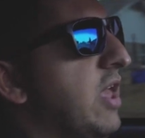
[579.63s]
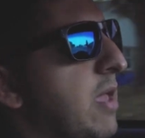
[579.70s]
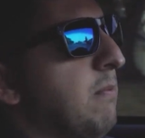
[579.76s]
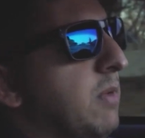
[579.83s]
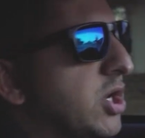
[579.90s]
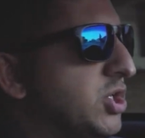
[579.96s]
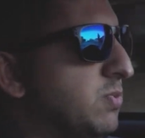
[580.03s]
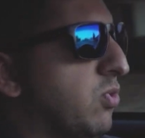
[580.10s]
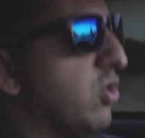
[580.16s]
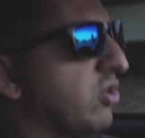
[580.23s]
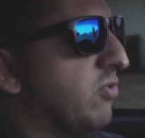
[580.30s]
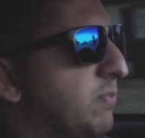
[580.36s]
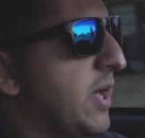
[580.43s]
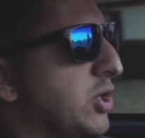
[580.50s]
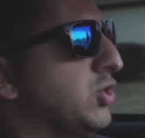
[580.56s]
a much more
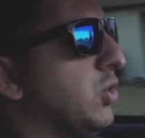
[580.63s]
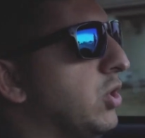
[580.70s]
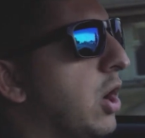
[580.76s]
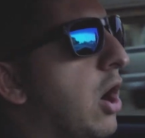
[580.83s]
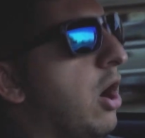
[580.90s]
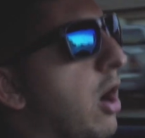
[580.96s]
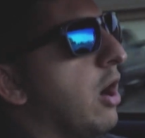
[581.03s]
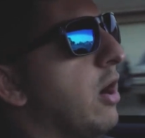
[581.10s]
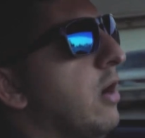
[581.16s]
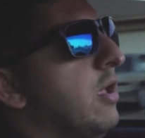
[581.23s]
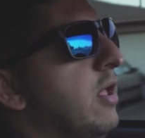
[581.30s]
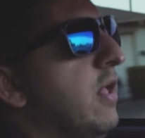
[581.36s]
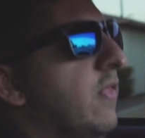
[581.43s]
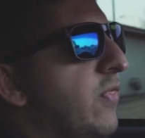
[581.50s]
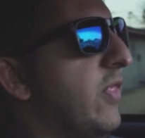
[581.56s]
special car
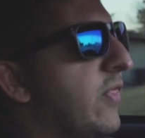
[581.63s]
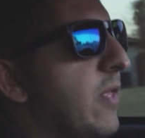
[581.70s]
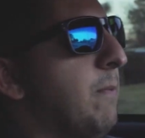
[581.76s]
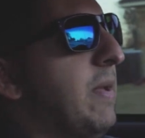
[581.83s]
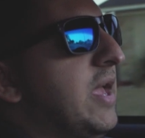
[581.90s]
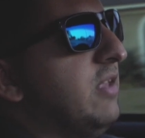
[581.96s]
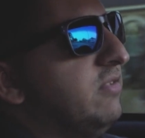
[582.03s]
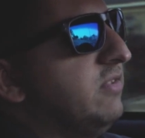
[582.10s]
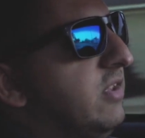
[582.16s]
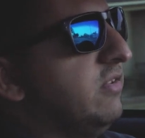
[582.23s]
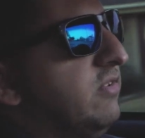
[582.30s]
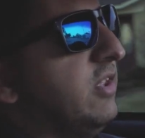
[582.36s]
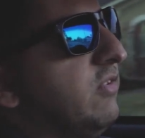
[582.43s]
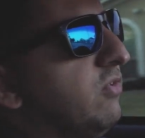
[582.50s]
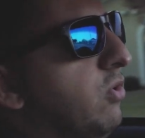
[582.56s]
than the base
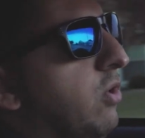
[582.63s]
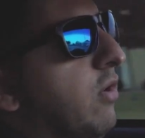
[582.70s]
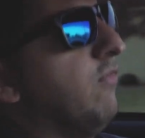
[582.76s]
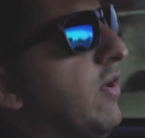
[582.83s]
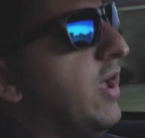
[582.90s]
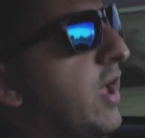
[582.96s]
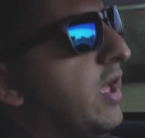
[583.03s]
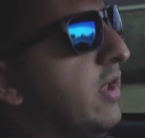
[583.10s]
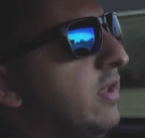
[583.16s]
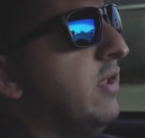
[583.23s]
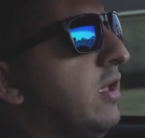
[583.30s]
C6 Corvette.